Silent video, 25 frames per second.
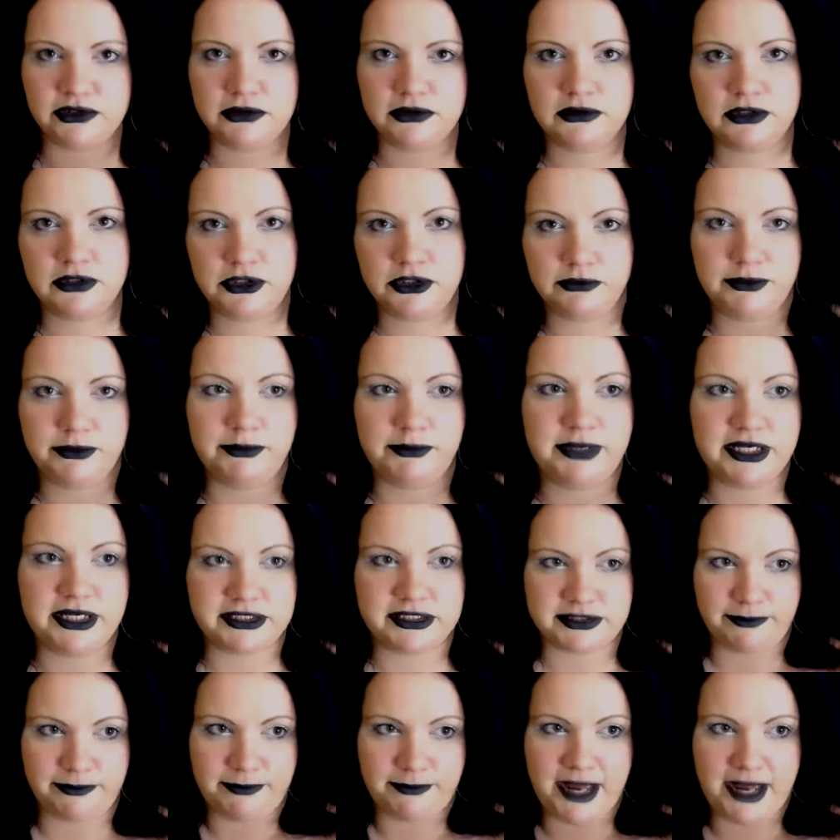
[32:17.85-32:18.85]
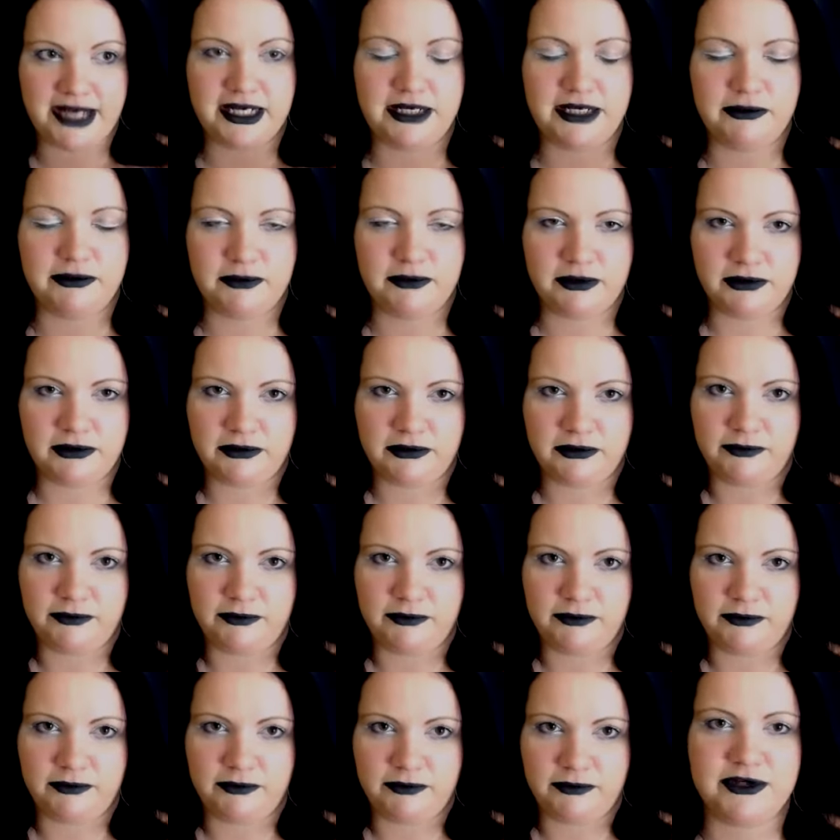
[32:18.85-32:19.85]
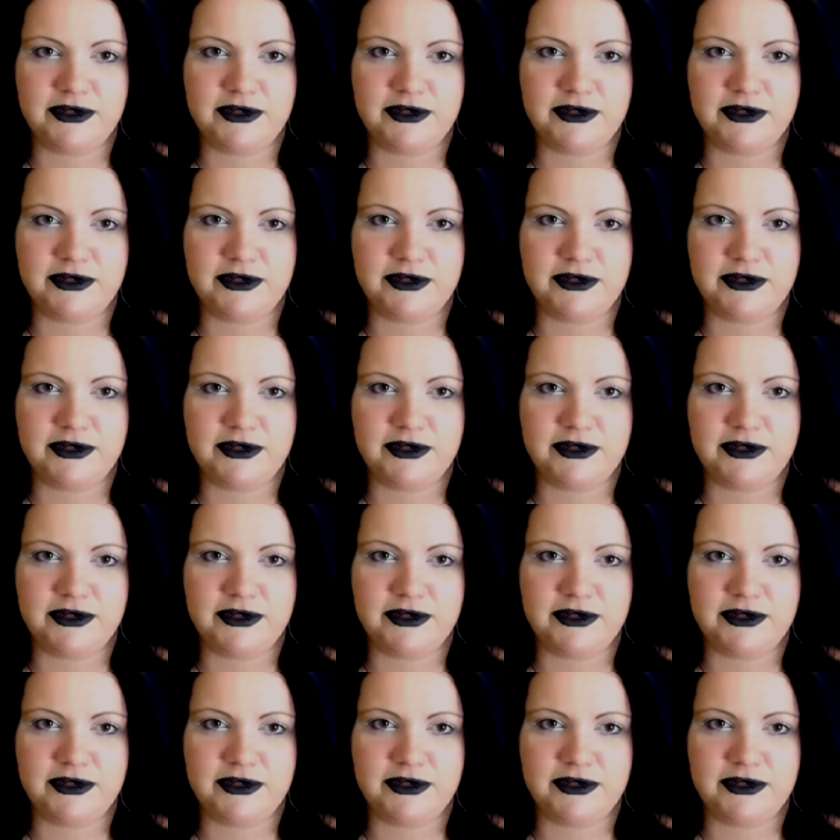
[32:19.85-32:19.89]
Human beings are mainly water.